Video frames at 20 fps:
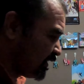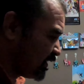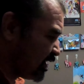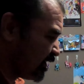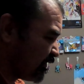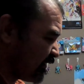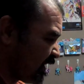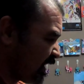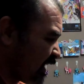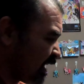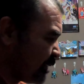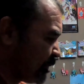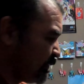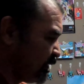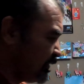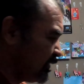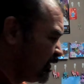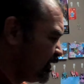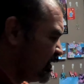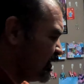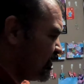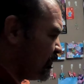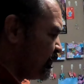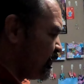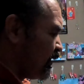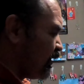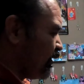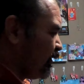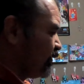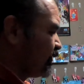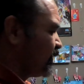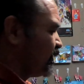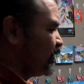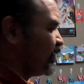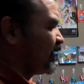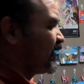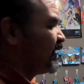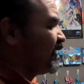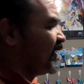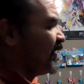that never happened, but also
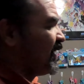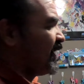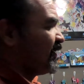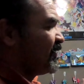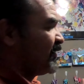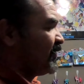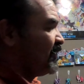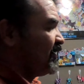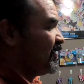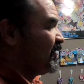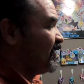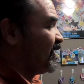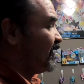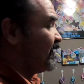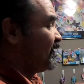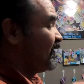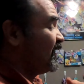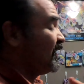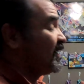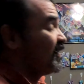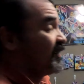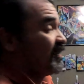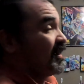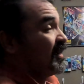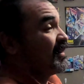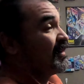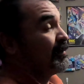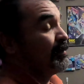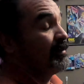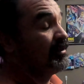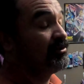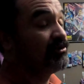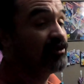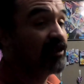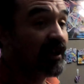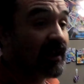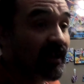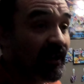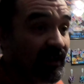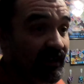look at it as the year that things had to be
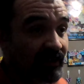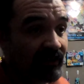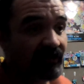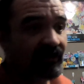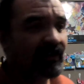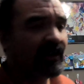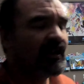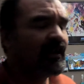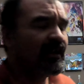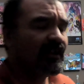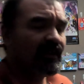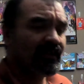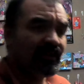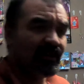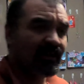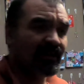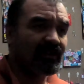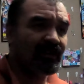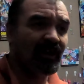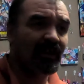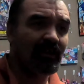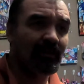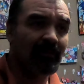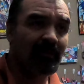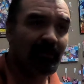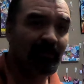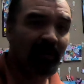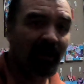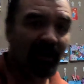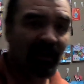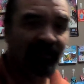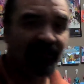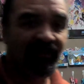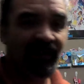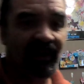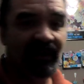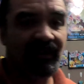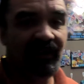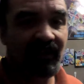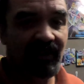changed. Things had to be
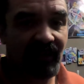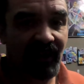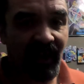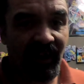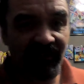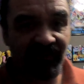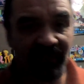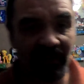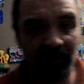modified, that life